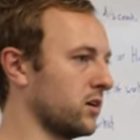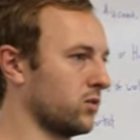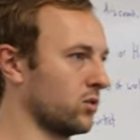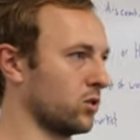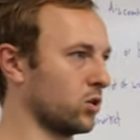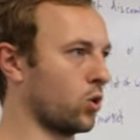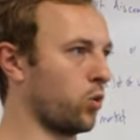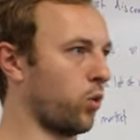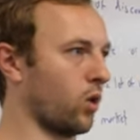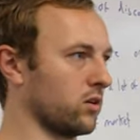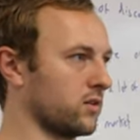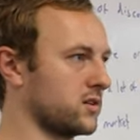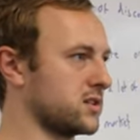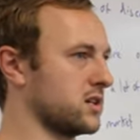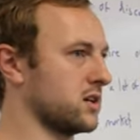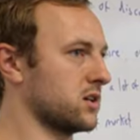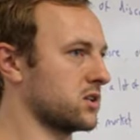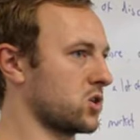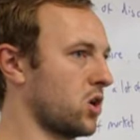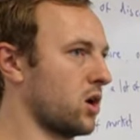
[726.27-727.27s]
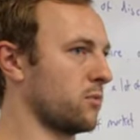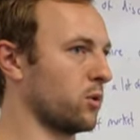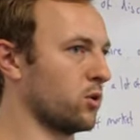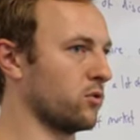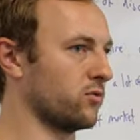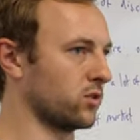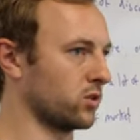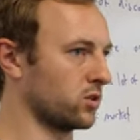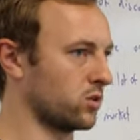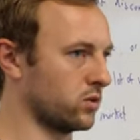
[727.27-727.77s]
in the quality of time
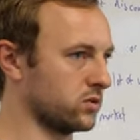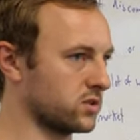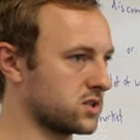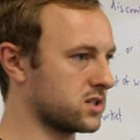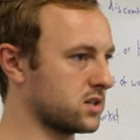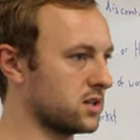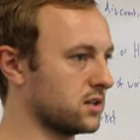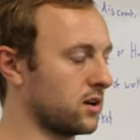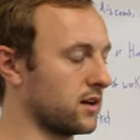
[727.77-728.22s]
over the quantity.